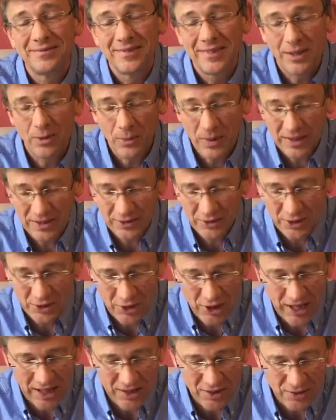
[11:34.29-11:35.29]
He wants to
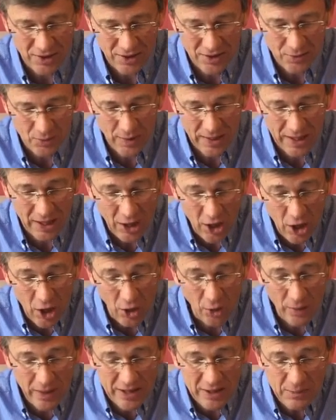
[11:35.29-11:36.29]
change us. We can
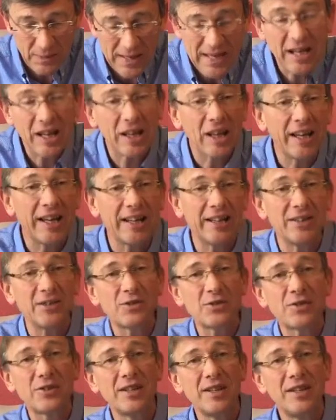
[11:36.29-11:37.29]
always be
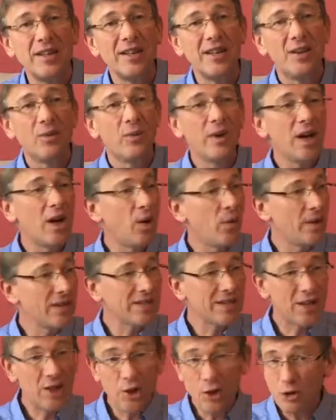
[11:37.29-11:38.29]
cleansed. We always
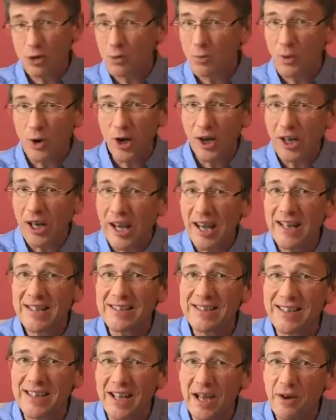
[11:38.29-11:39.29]
can use more
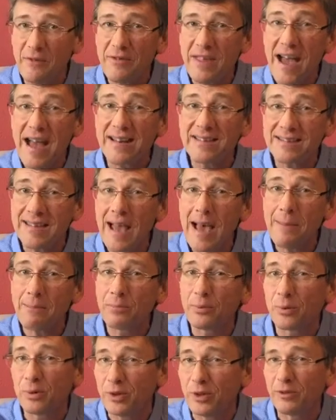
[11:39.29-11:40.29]
cleansing of that
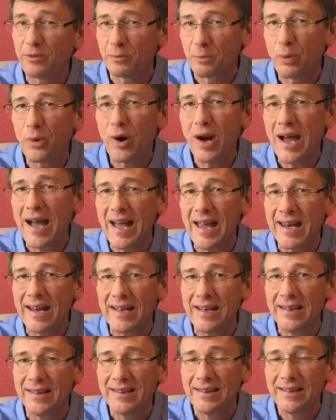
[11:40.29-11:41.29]
taproot of pride